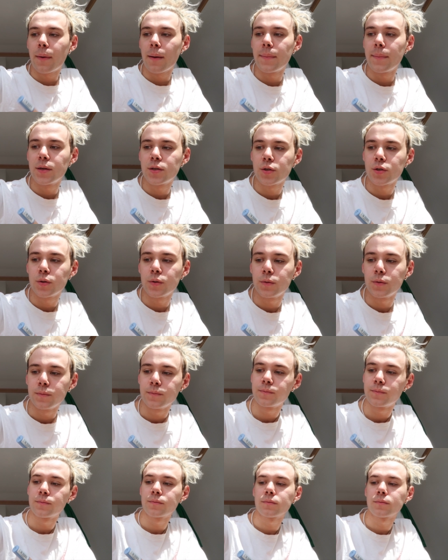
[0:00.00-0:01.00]
by Mitchell.
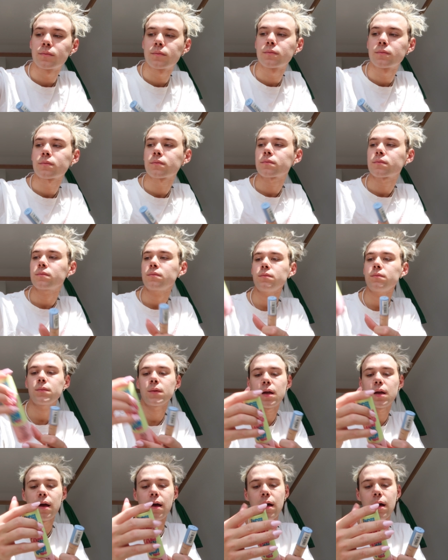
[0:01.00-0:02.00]

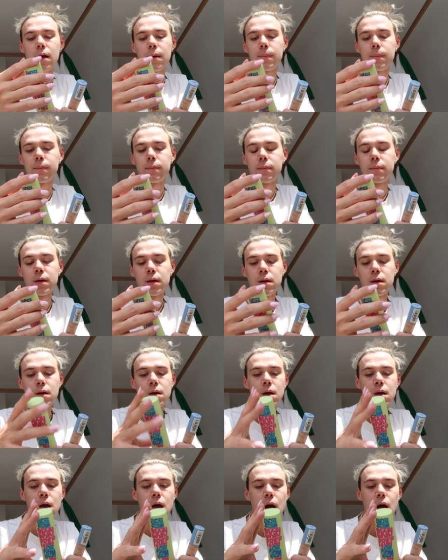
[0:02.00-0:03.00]
Um,
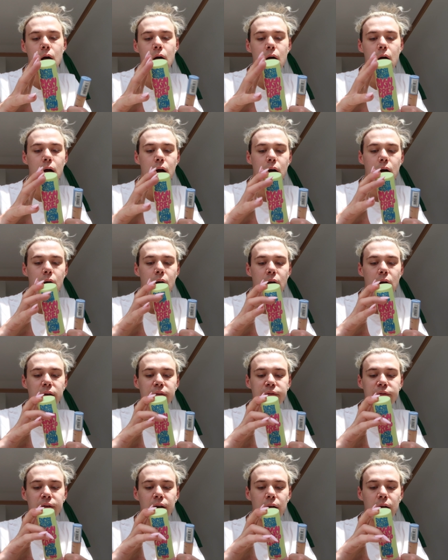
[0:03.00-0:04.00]
I
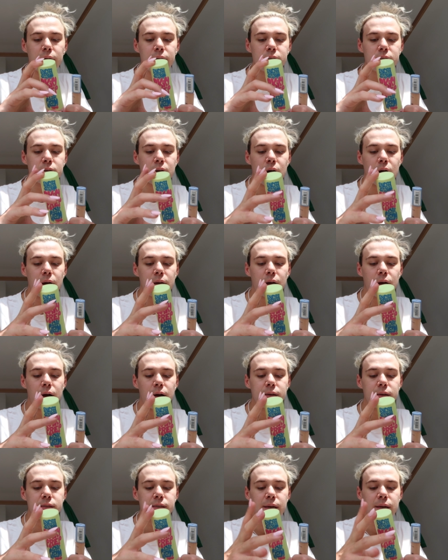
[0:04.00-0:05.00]
Fly Sky
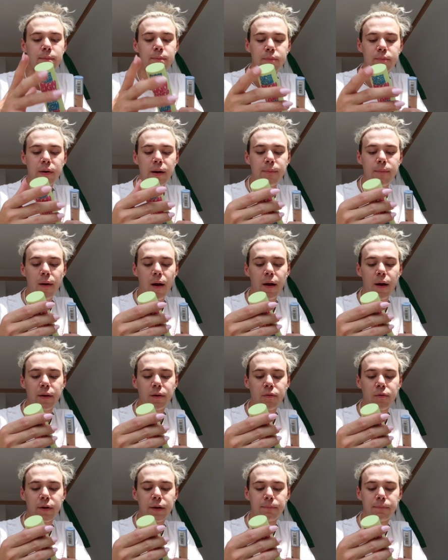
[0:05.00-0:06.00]
High Skin Prep Eye
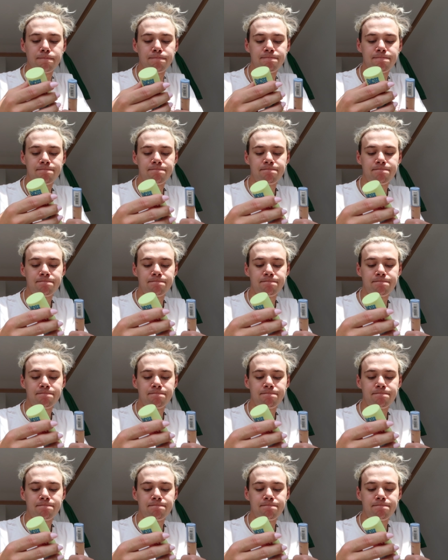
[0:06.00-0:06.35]
Cream.